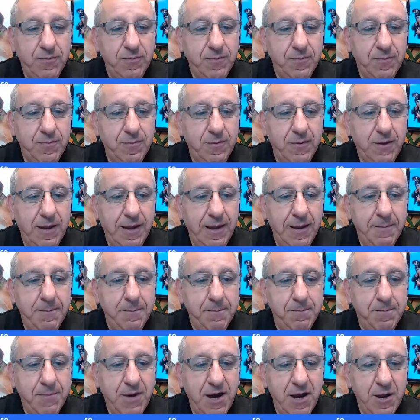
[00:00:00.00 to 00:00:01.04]

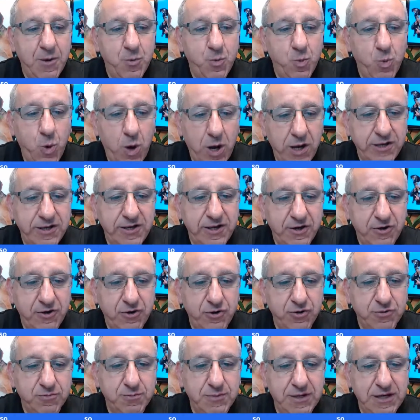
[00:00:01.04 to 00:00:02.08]
my
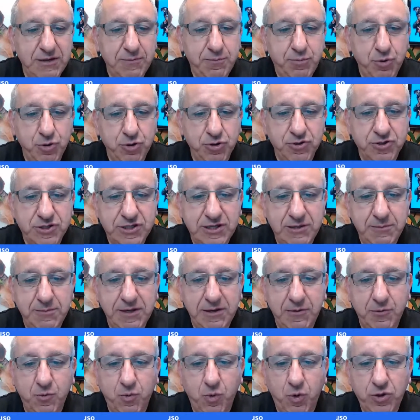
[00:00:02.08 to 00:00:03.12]
one-year-old mini poodle
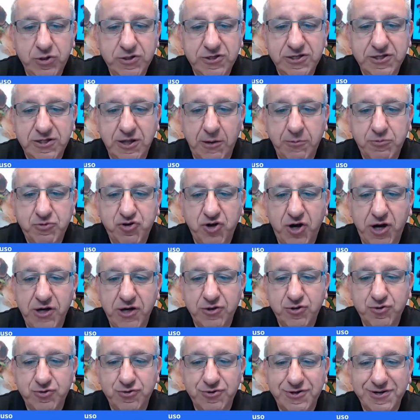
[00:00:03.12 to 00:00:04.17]
Timmy won't stop
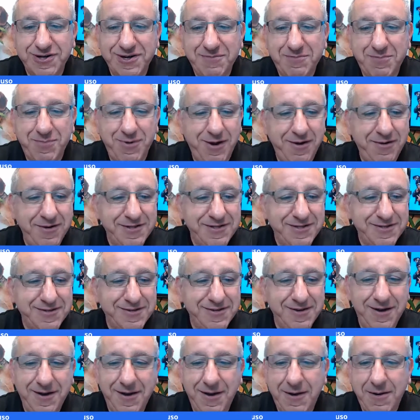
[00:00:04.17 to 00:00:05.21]
trying to rip us
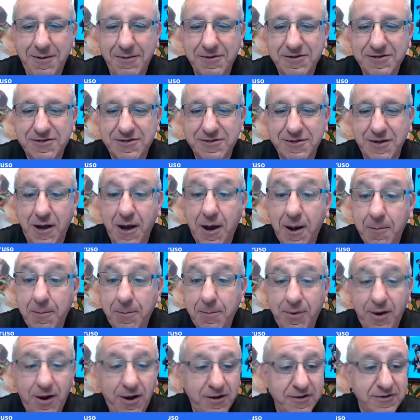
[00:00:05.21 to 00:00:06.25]
up
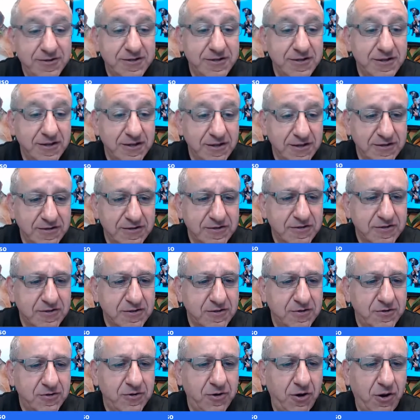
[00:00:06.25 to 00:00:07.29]
his
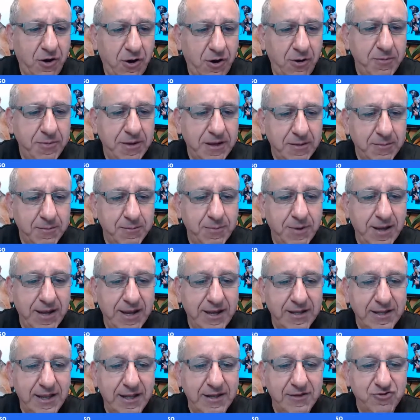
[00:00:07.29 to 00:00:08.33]
calming
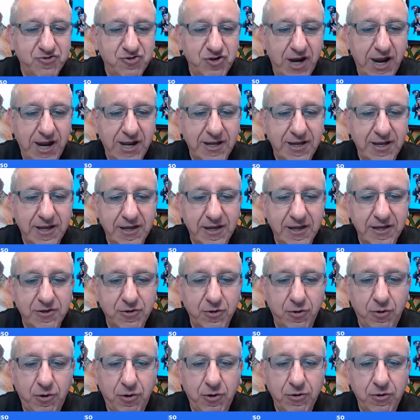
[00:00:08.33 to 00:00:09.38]
bed and dragging it
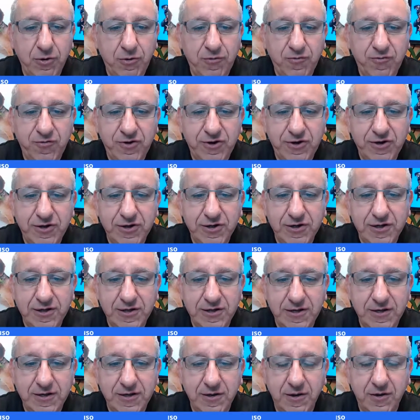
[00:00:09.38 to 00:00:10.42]
all over
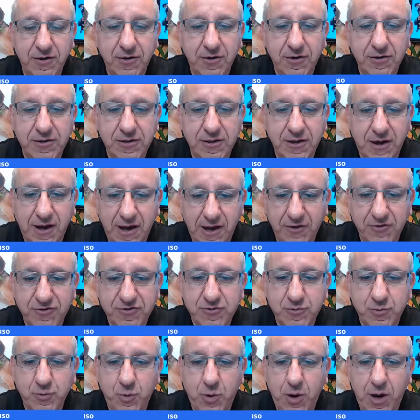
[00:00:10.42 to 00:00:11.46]
in the
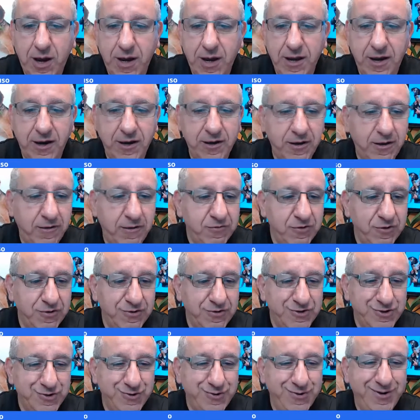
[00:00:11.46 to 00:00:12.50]
house. Why? I love your
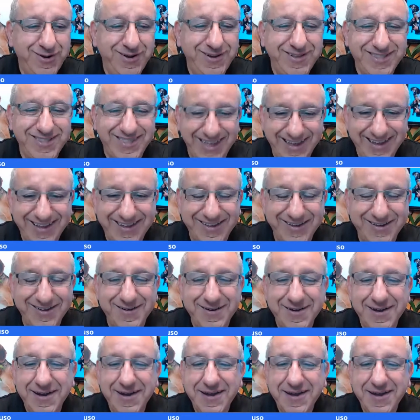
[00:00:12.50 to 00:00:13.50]
show. Thank you.